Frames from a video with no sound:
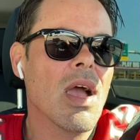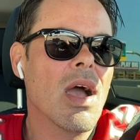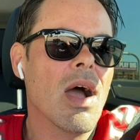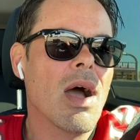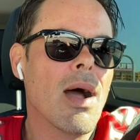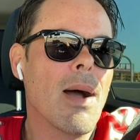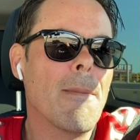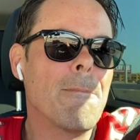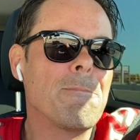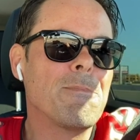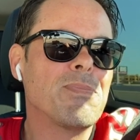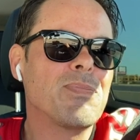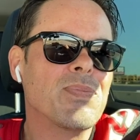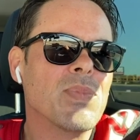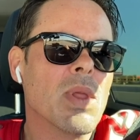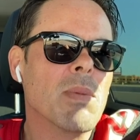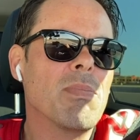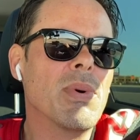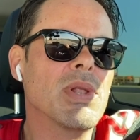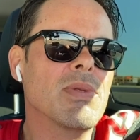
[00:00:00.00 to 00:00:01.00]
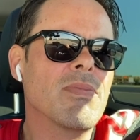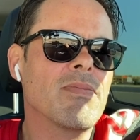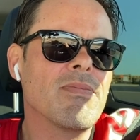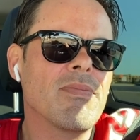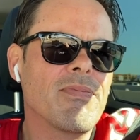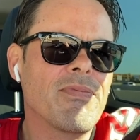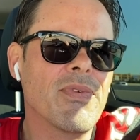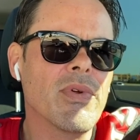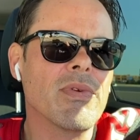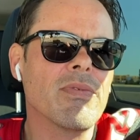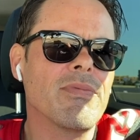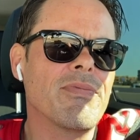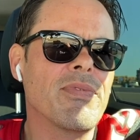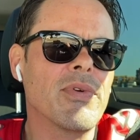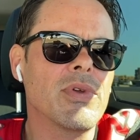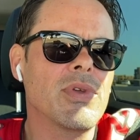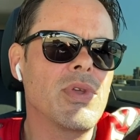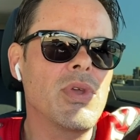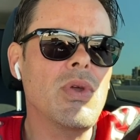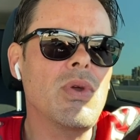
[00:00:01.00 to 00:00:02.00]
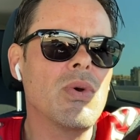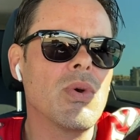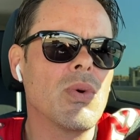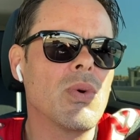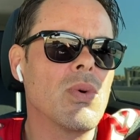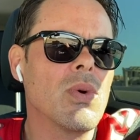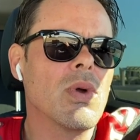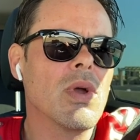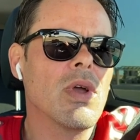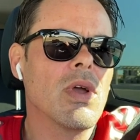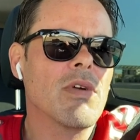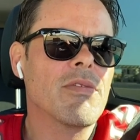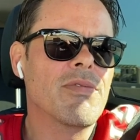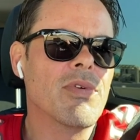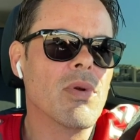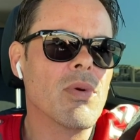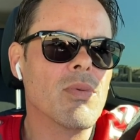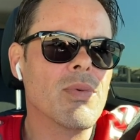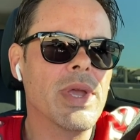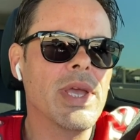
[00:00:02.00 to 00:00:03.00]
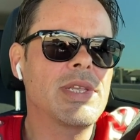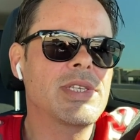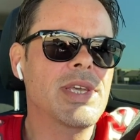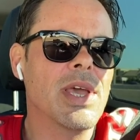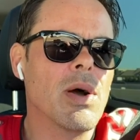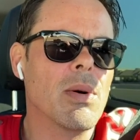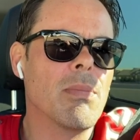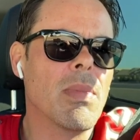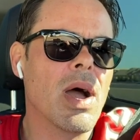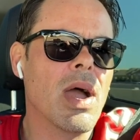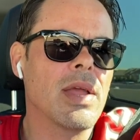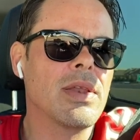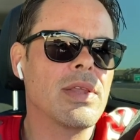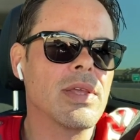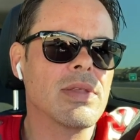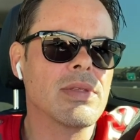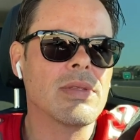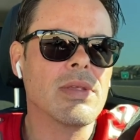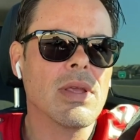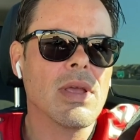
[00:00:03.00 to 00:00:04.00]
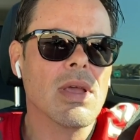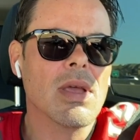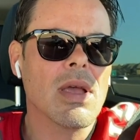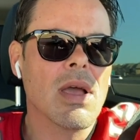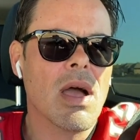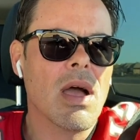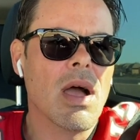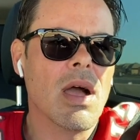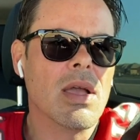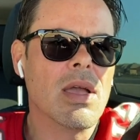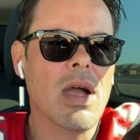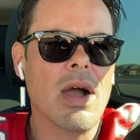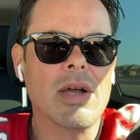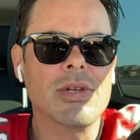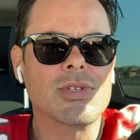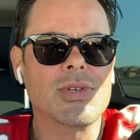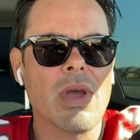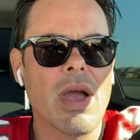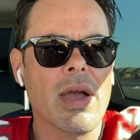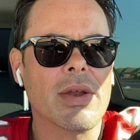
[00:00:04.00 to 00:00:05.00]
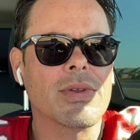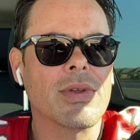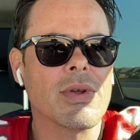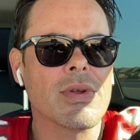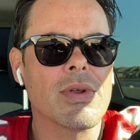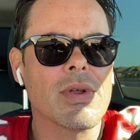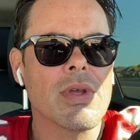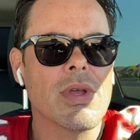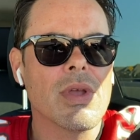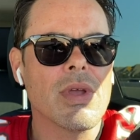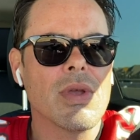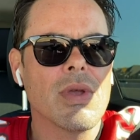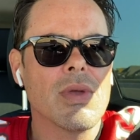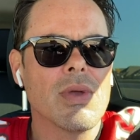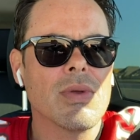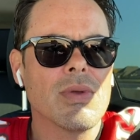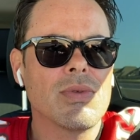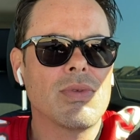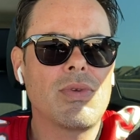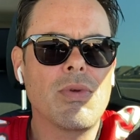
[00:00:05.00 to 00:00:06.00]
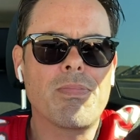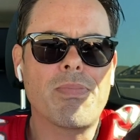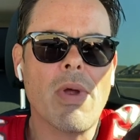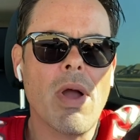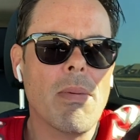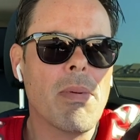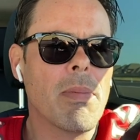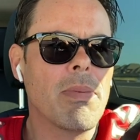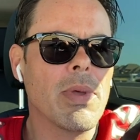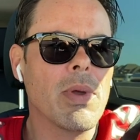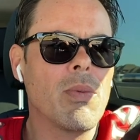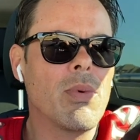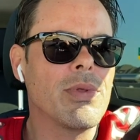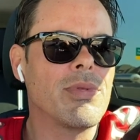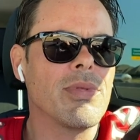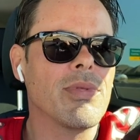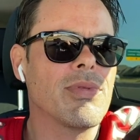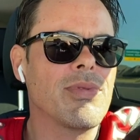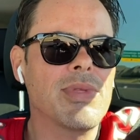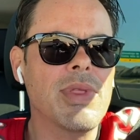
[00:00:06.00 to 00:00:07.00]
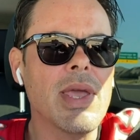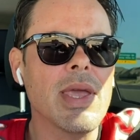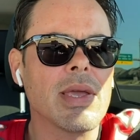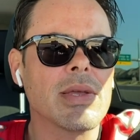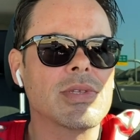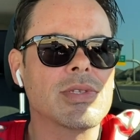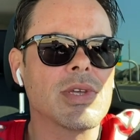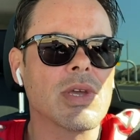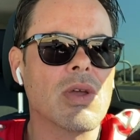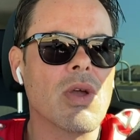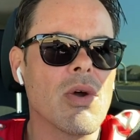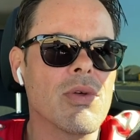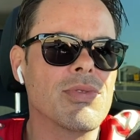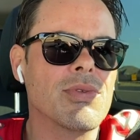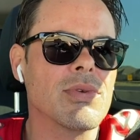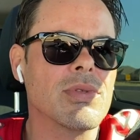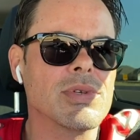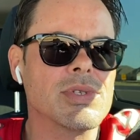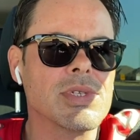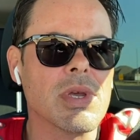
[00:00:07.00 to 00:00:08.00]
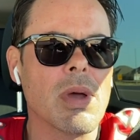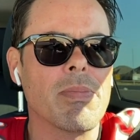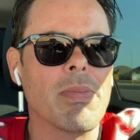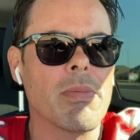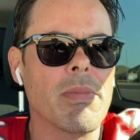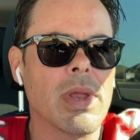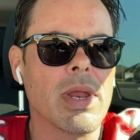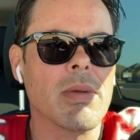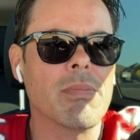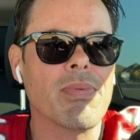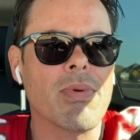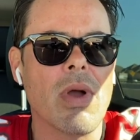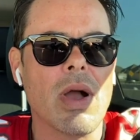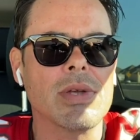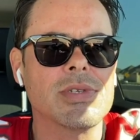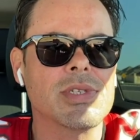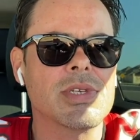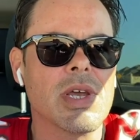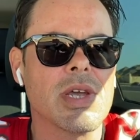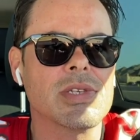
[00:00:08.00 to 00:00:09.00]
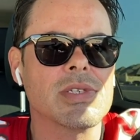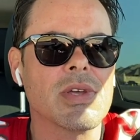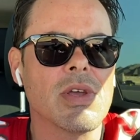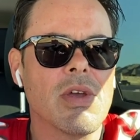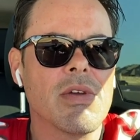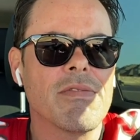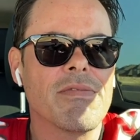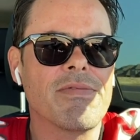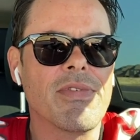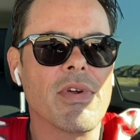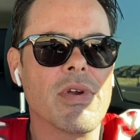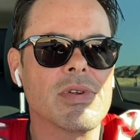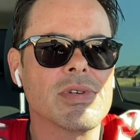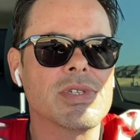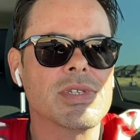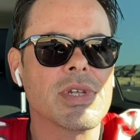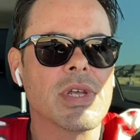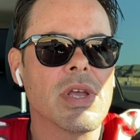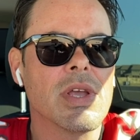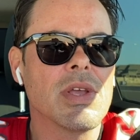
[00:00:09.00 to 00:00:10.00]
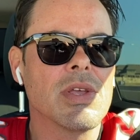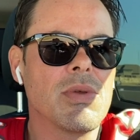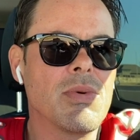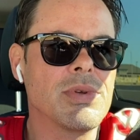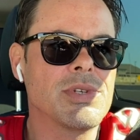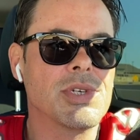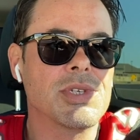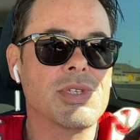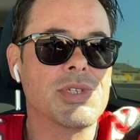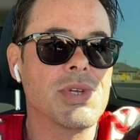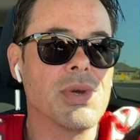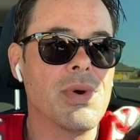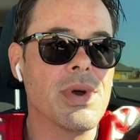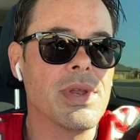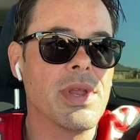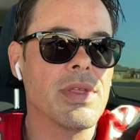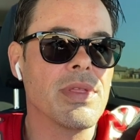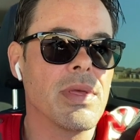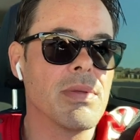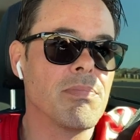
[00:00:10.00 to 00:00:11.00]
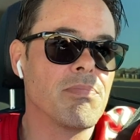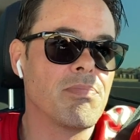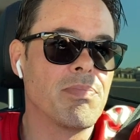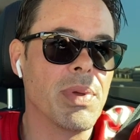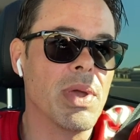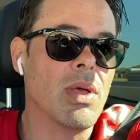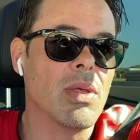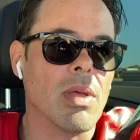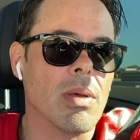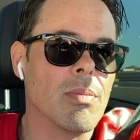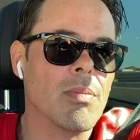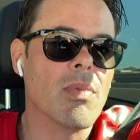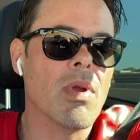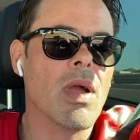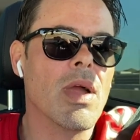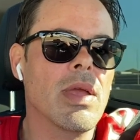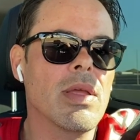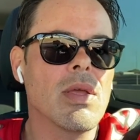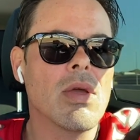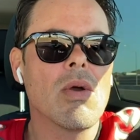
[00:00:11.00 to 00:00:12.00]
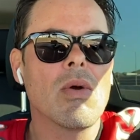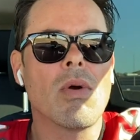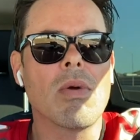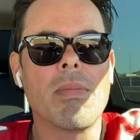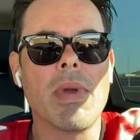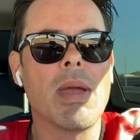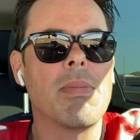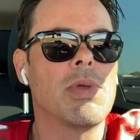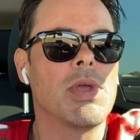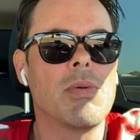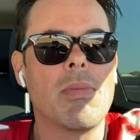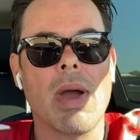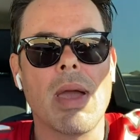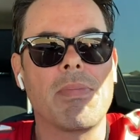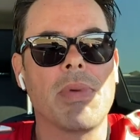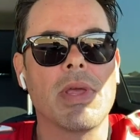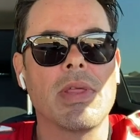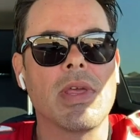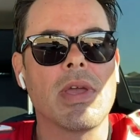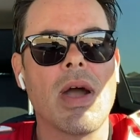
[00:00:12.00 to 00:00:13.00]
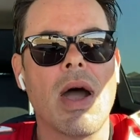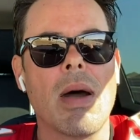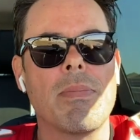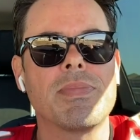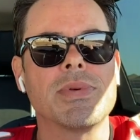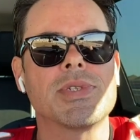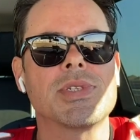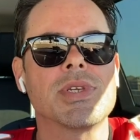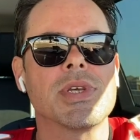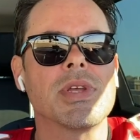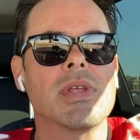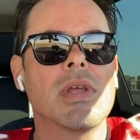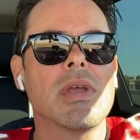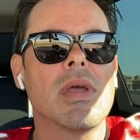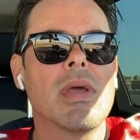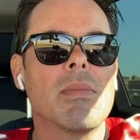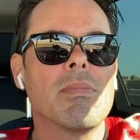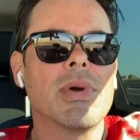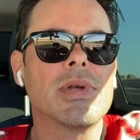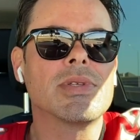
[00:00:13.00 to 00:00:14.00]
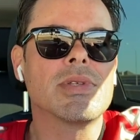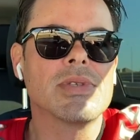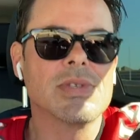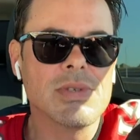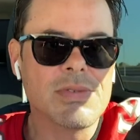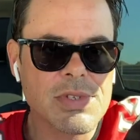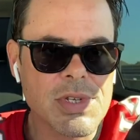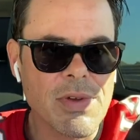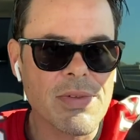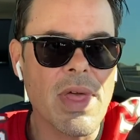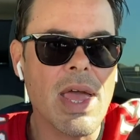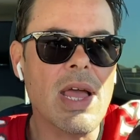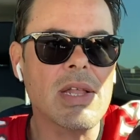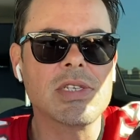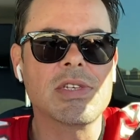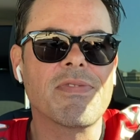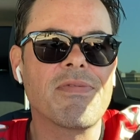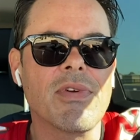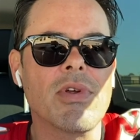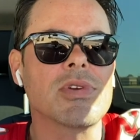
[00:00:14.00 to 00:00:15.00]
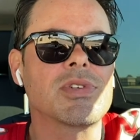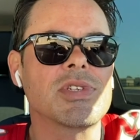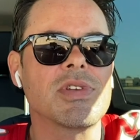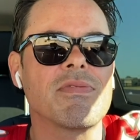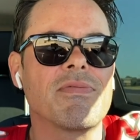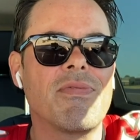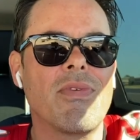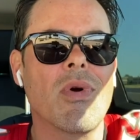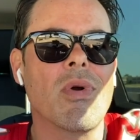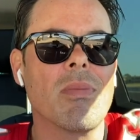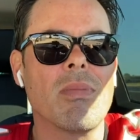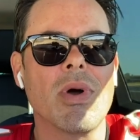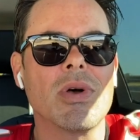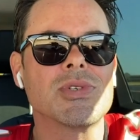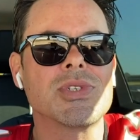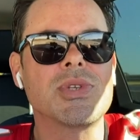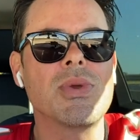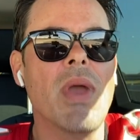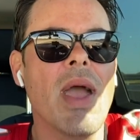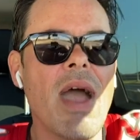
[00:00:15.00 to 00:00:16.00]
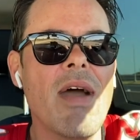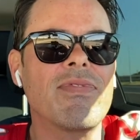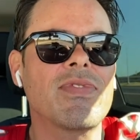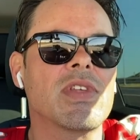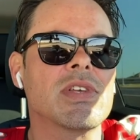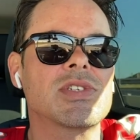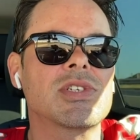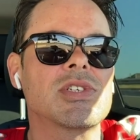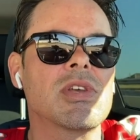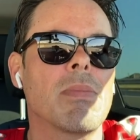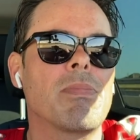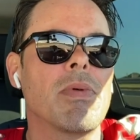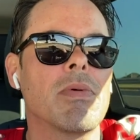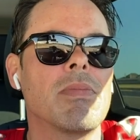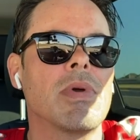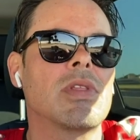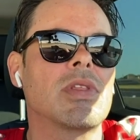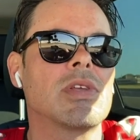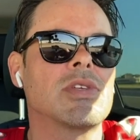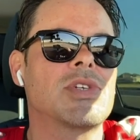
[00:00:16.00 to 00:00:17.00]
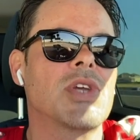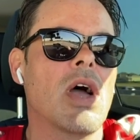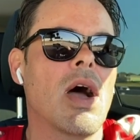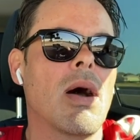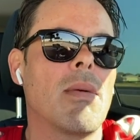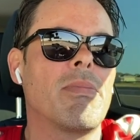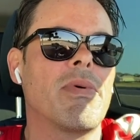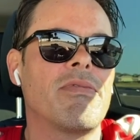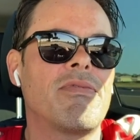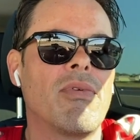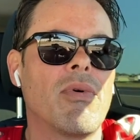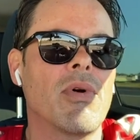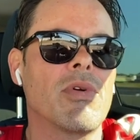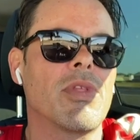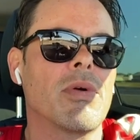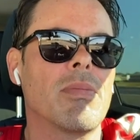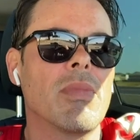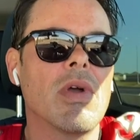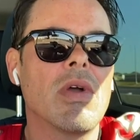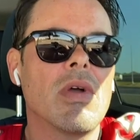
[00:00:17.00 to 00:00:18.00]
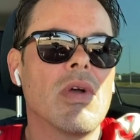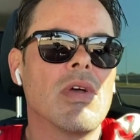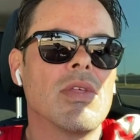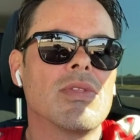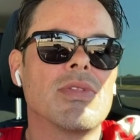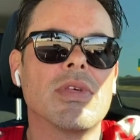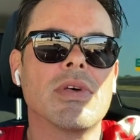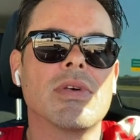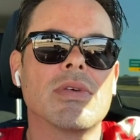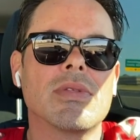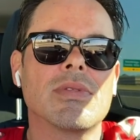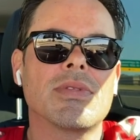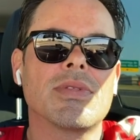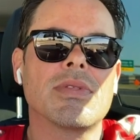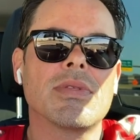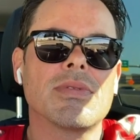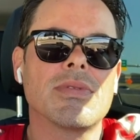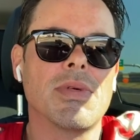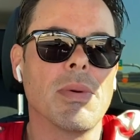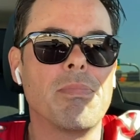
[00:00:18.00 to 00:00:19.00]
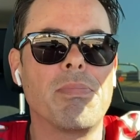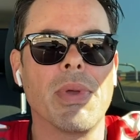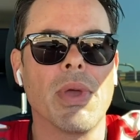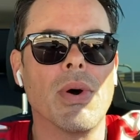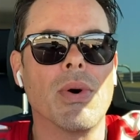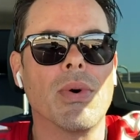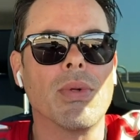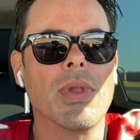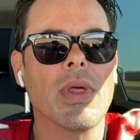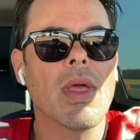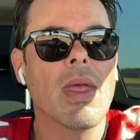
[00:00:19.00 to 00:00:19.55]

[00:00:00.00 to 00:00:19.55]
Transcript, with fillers: Um, but for, for you, for a retail-minded uh, contractor, you probably wouldn't think to go through the supplementing process first you would just do it and then bill them, right? Or maybe you might be the opposite. But so that's first and foremost. You have to supplement the job before the the the bill.